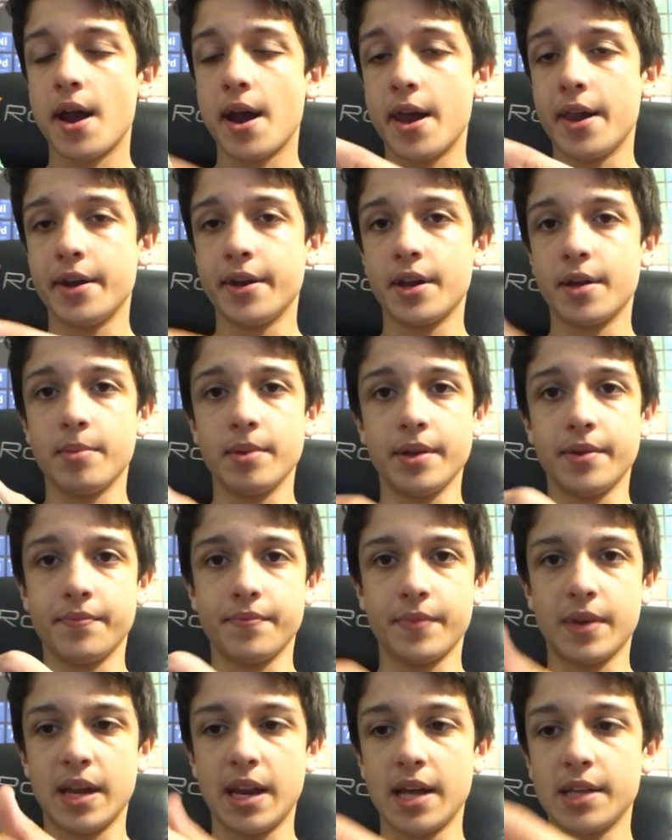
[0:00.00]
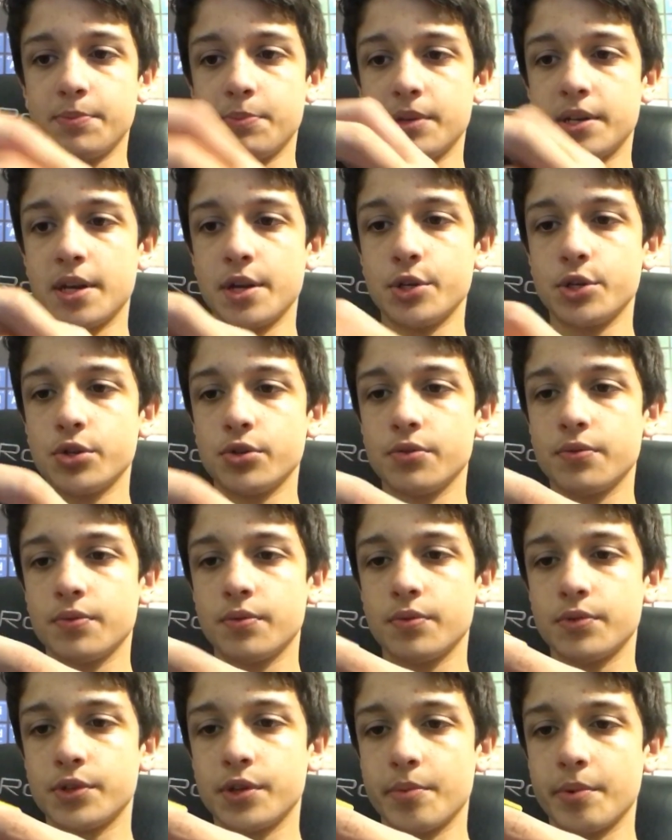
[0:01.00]
And I mean, it has potential.
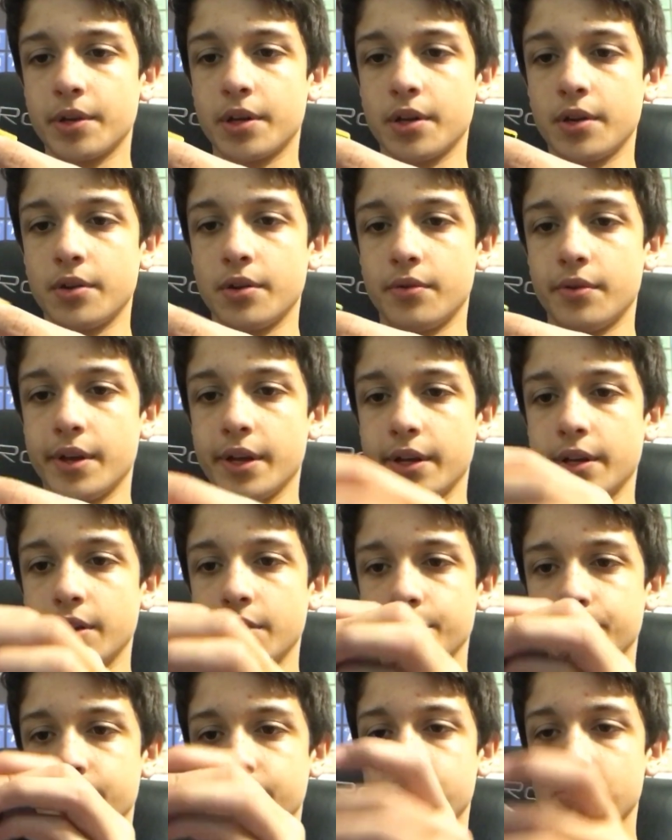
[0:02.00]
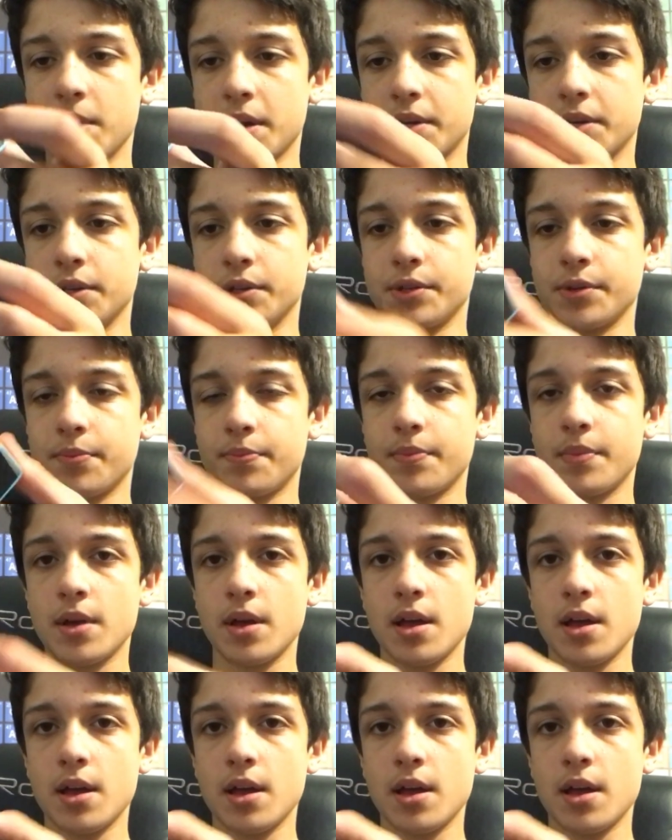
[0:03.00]
Someone can like use this mechanism